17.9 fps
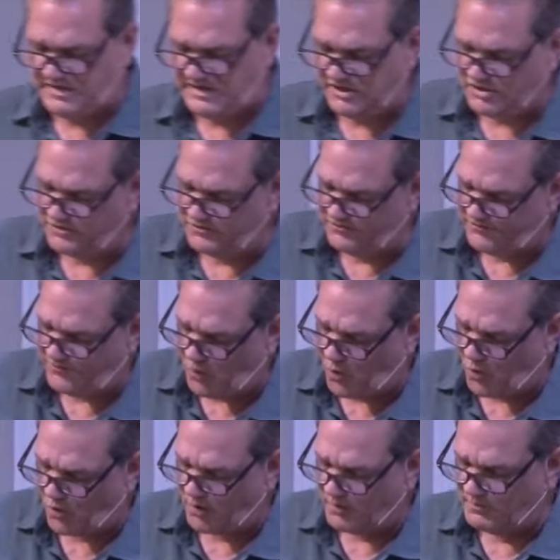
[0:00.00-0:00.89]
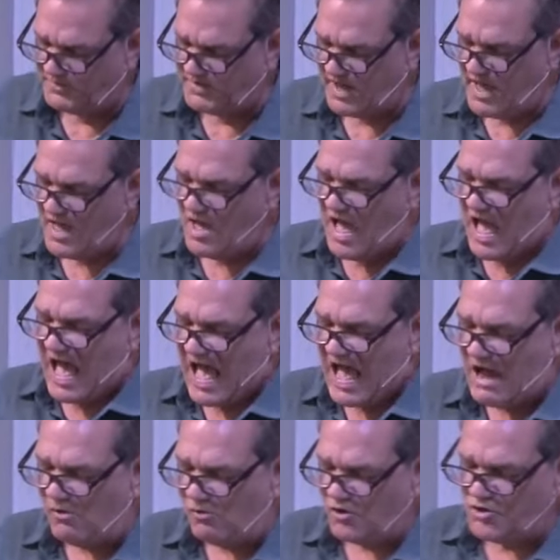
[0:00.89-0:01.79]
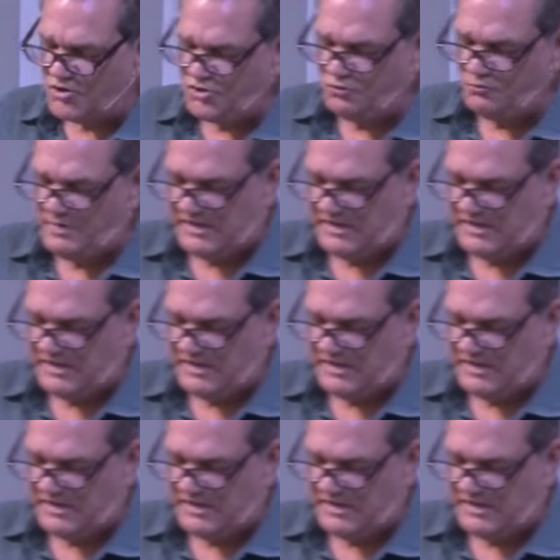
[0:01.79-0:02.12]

be conformed. How are you